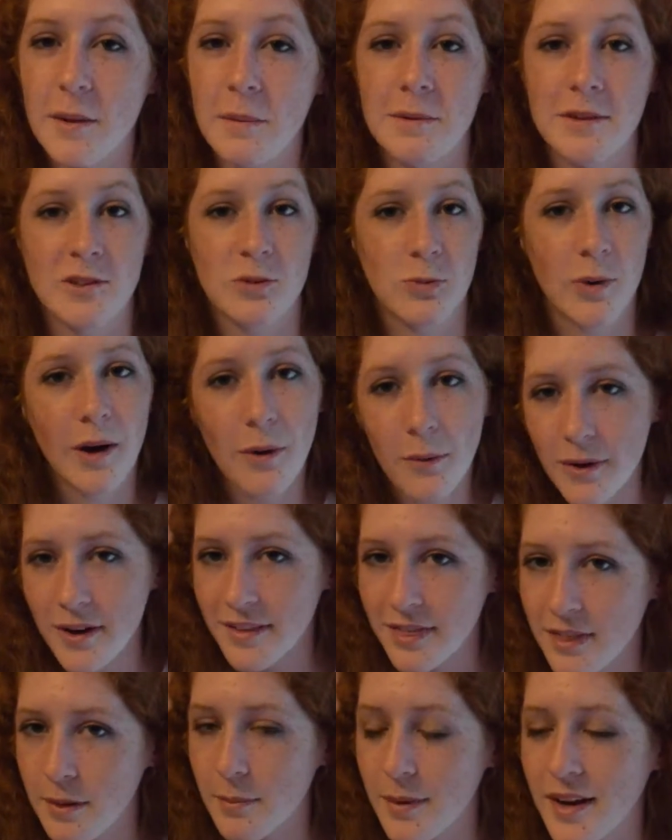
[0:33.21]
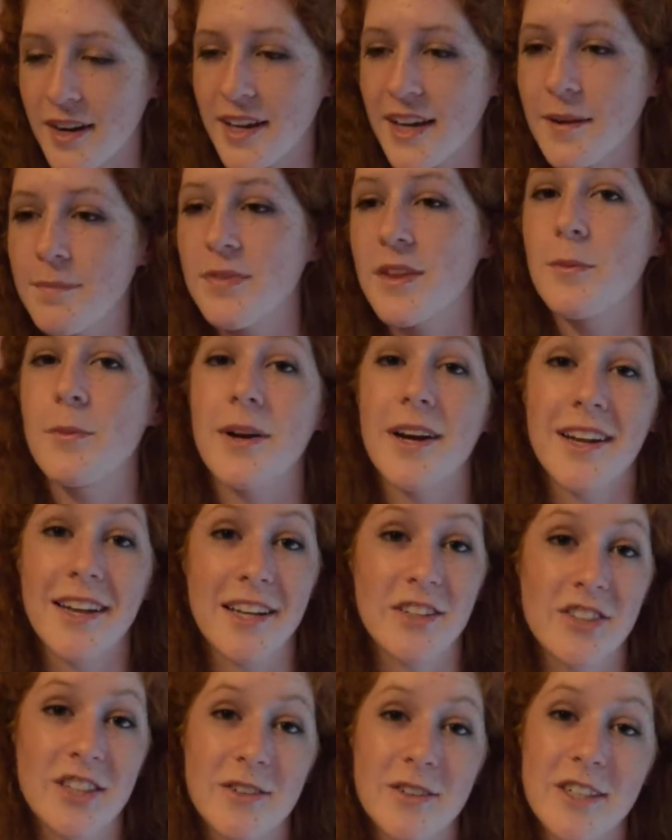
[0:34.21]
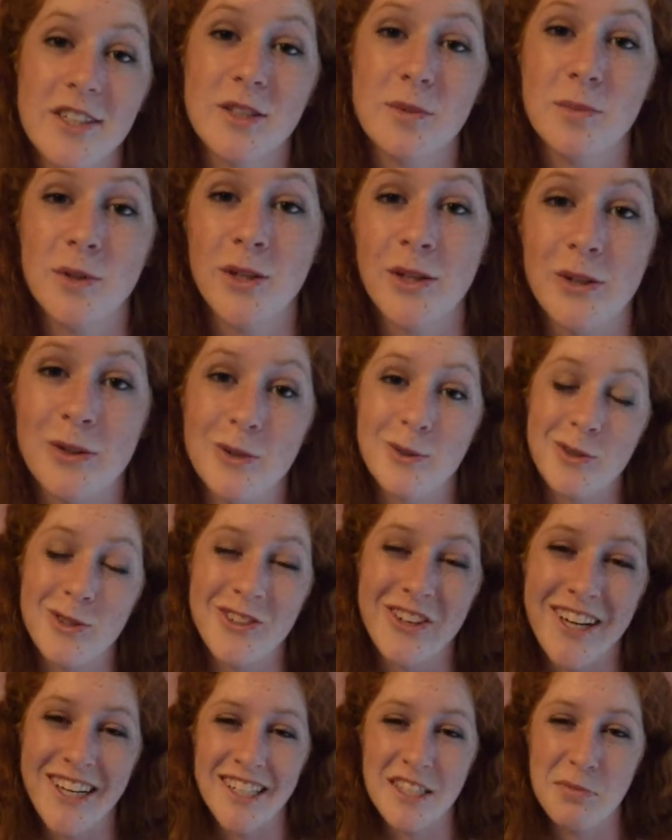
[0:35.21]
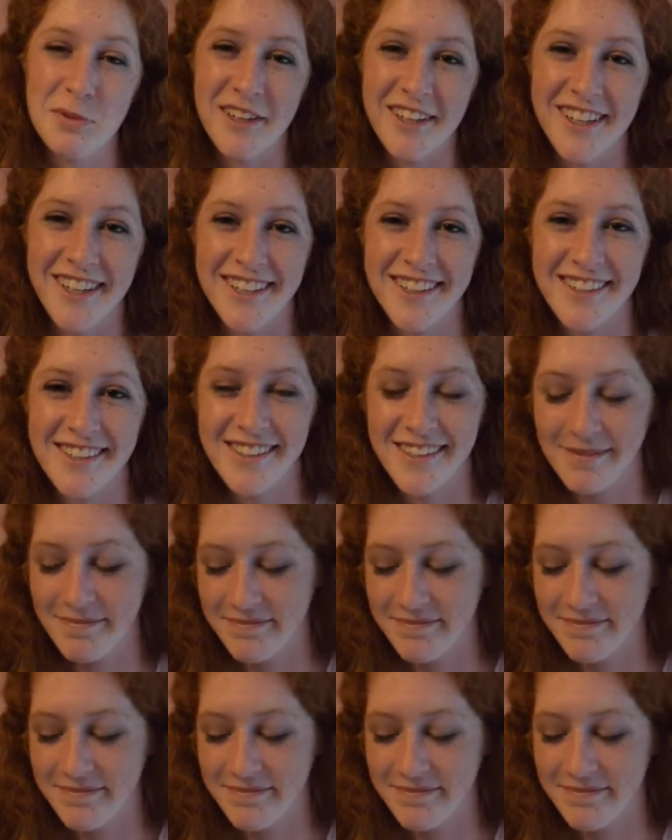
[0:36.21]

It was well worth the money, and we got it at Generation Beauty, so it was a great experience.